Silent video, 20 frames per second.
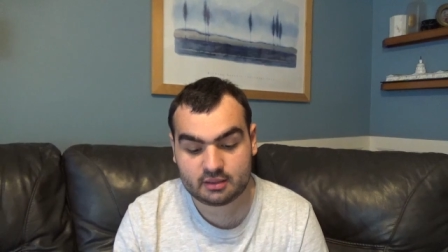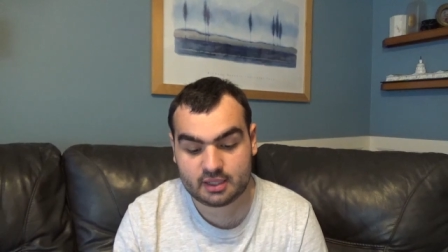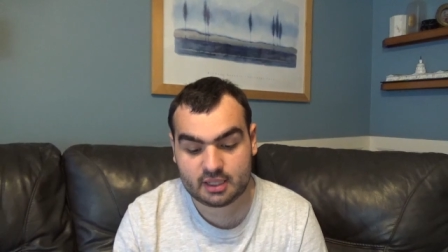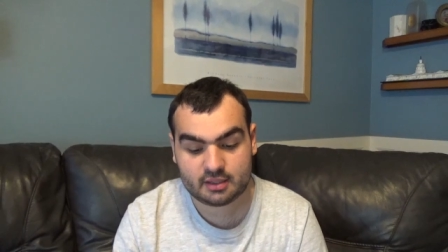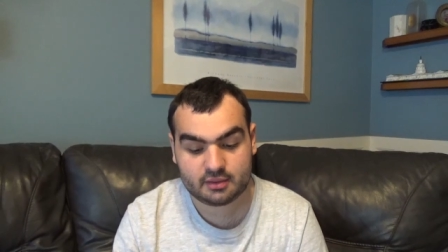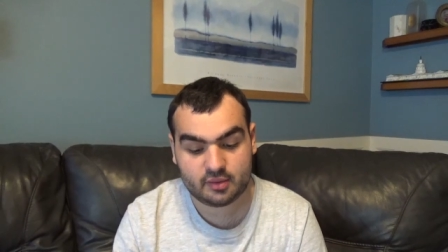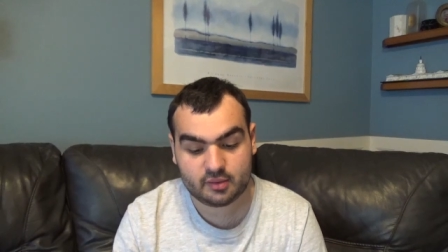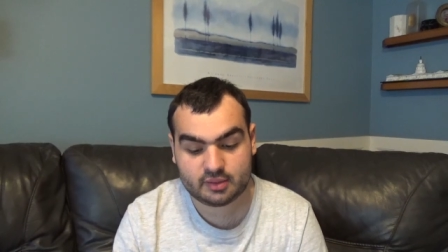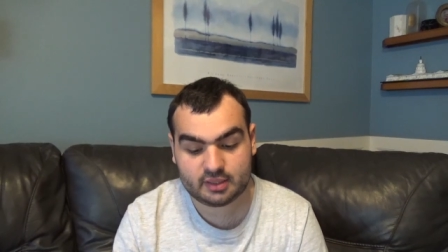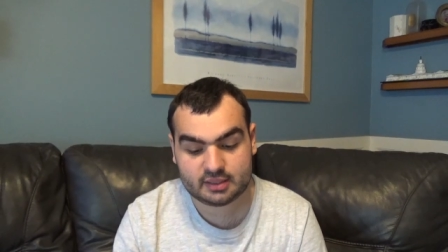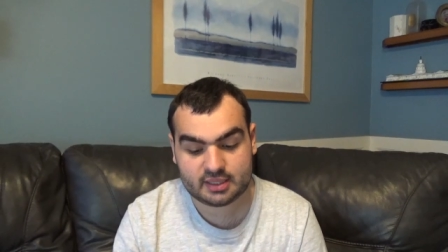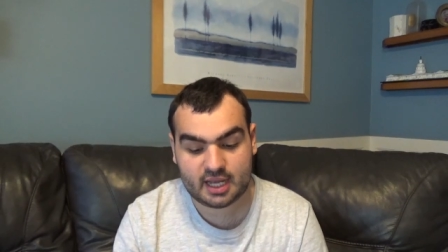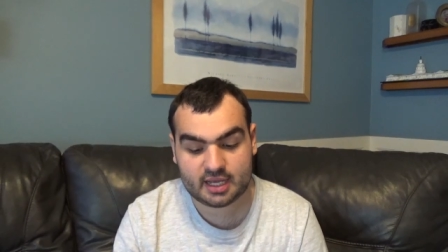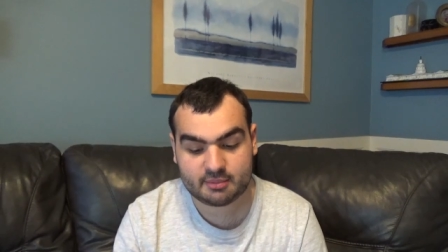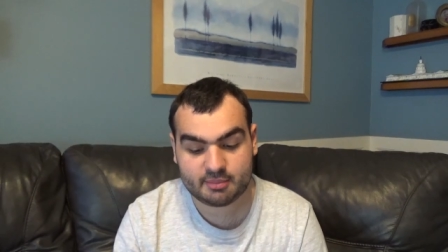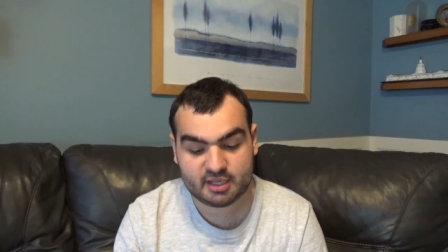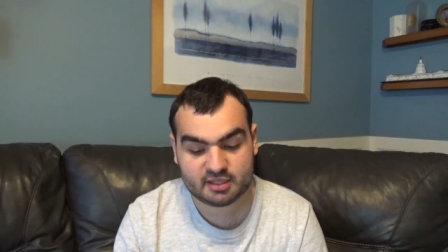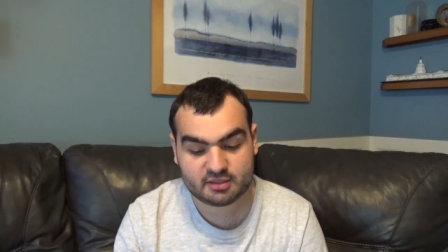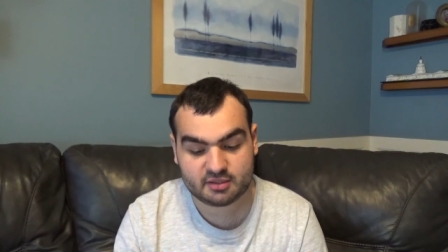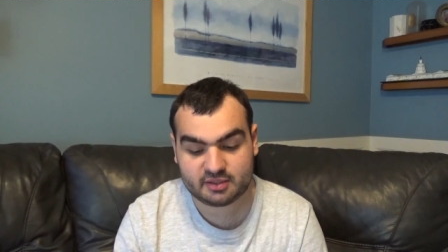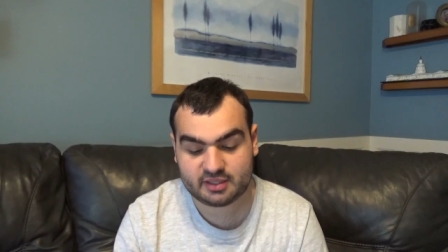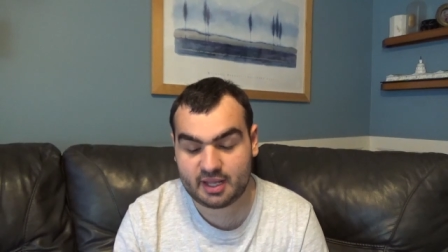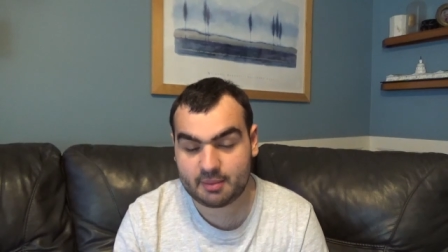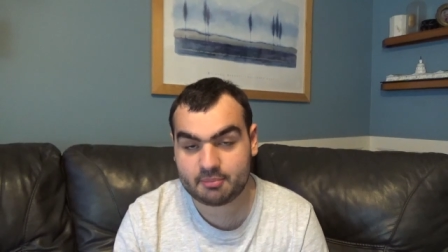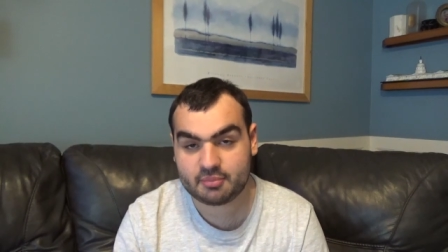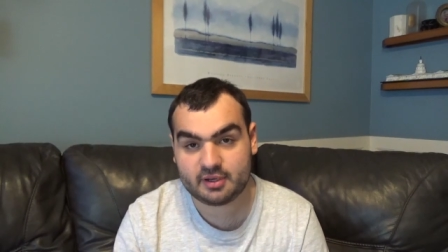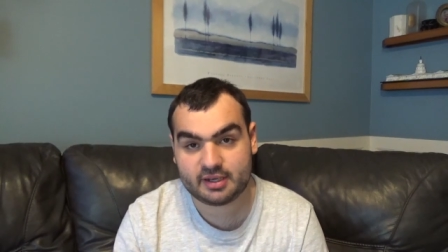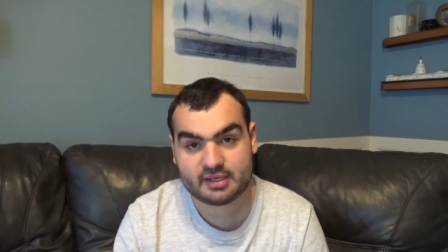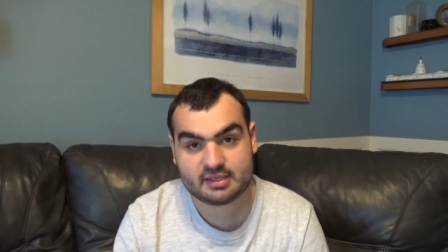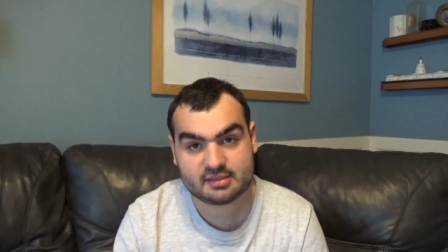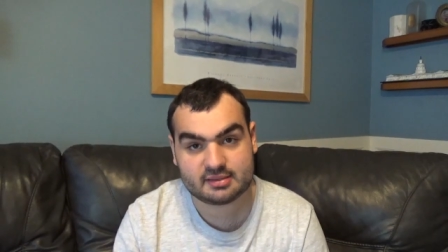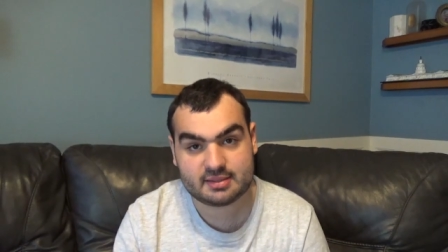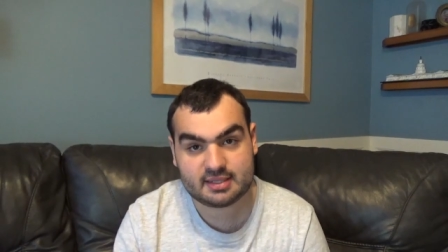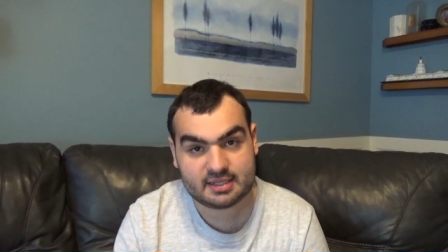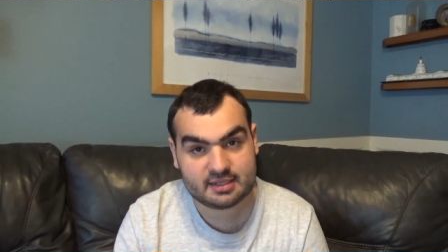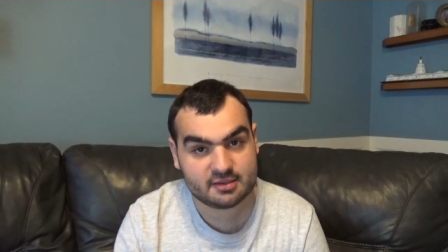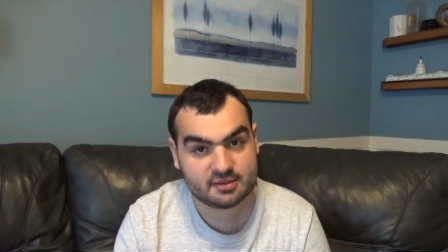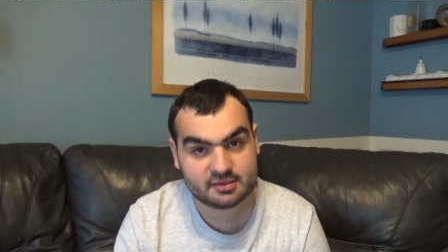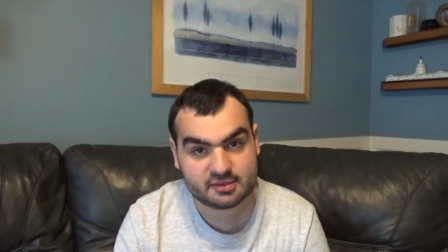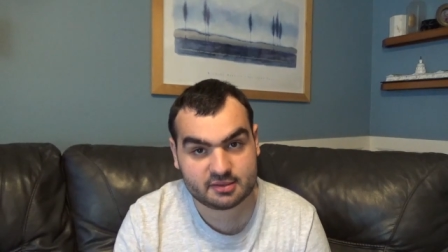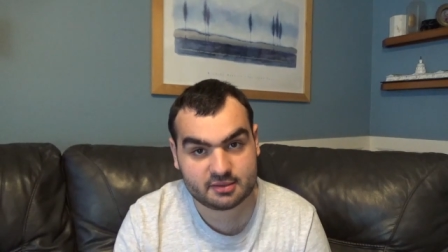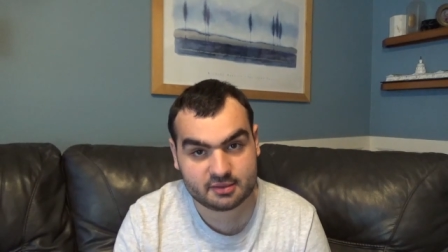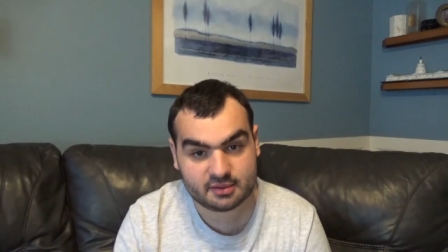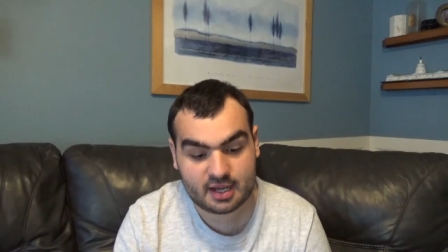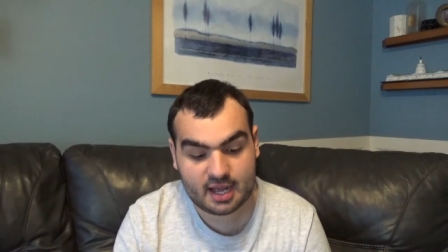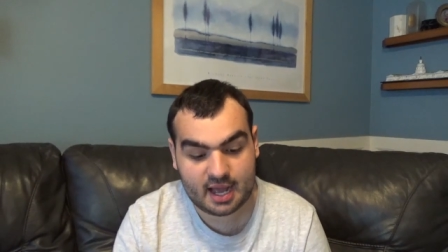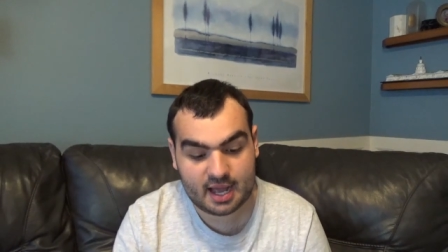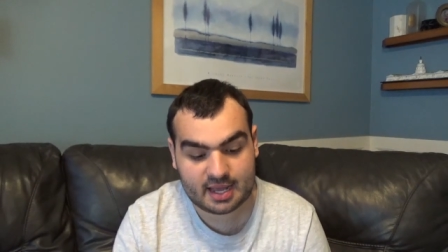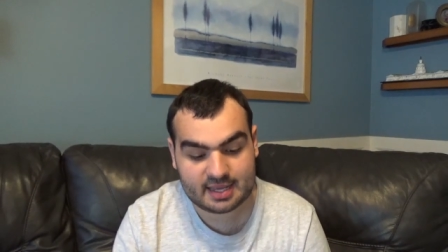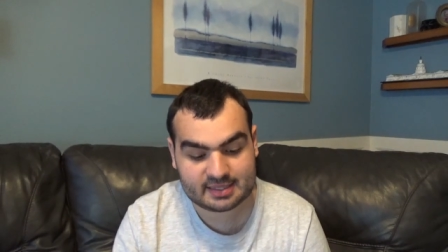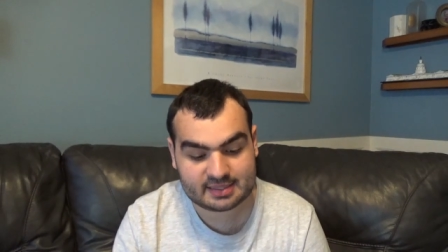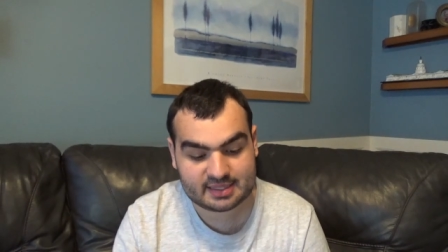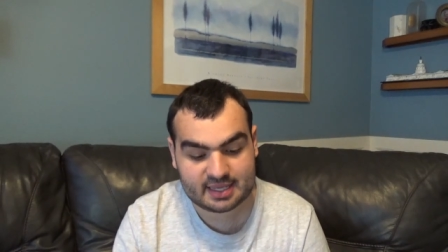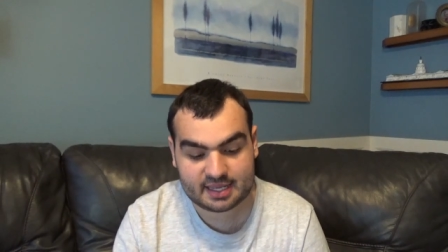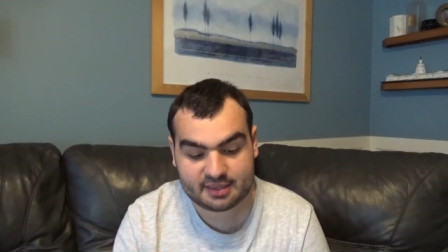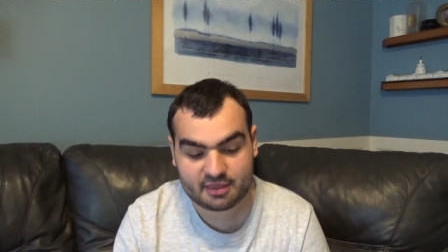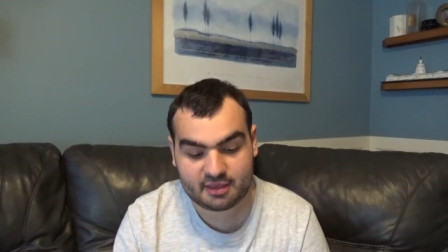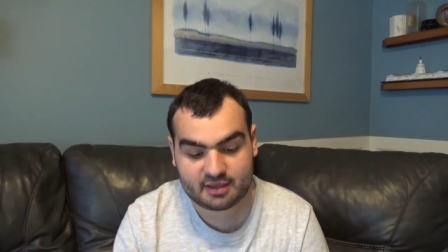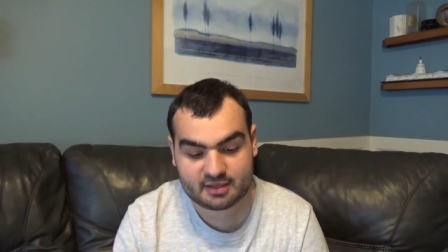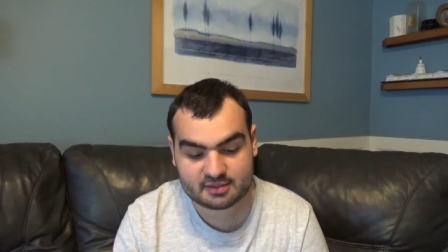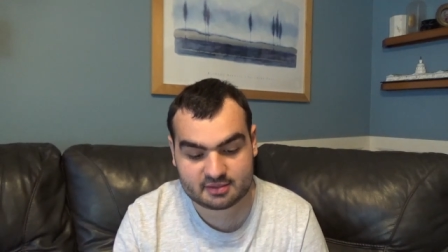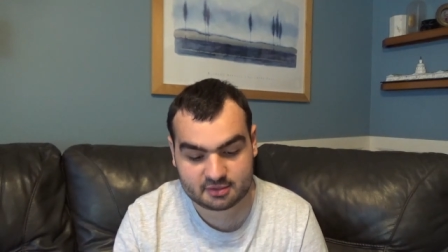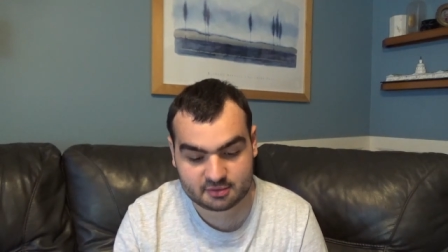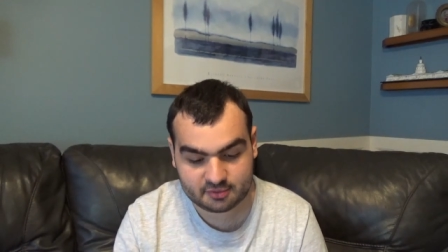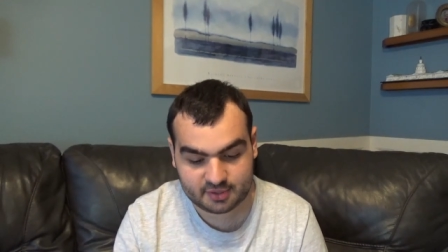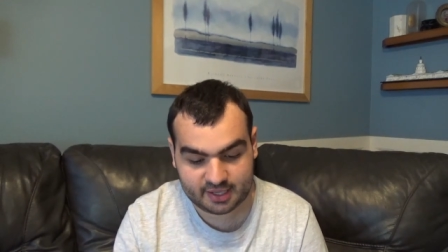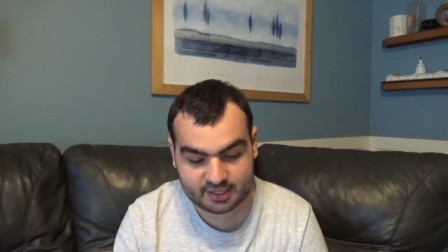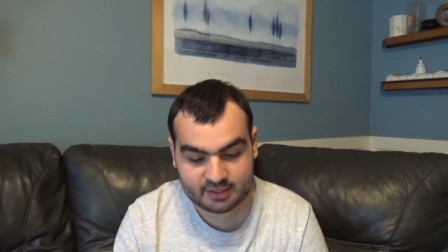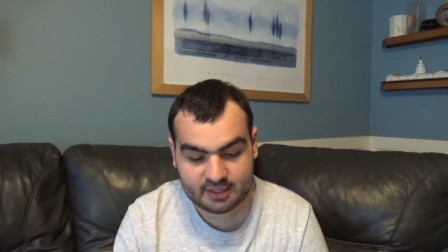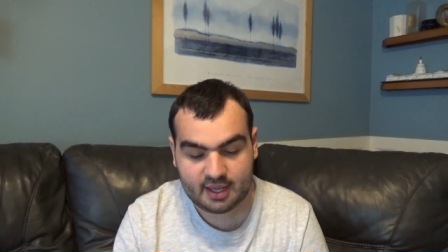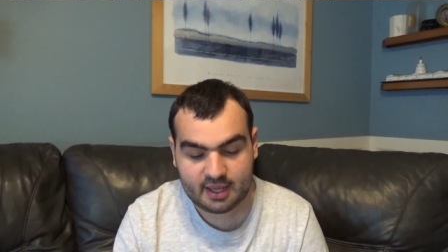let alone a documentary that brings tears to your eyes. I think it's great.